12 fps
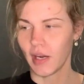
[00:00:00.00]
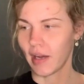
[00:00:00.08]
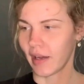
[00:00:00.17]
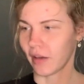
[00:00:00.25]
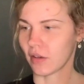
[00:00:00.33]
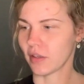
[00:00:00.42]

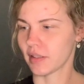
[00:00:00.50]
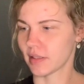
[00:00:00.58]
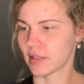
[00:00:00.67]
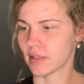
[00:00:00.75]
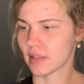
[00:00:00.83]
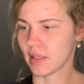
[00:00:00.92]
I
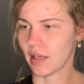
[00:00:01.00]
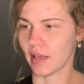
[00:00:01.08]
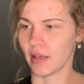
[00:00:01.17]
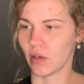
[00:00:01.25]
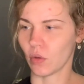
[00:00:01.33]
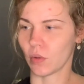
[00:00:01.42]
got
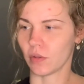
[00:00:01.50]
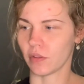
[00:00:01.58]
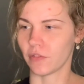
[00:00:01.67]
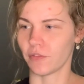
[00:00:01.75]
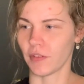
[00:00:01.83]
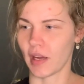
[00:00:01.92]
an old
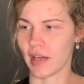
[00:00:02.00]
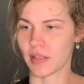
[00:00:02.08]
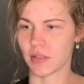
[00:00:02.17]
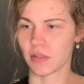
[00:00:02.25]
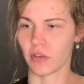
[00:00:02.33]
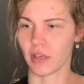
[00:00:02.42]
fly
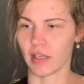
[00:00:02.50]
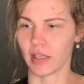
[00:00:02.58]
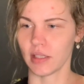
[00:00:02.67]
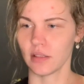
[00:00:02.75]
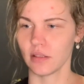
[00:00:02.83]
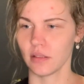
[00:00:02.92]

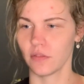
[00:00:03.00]
screen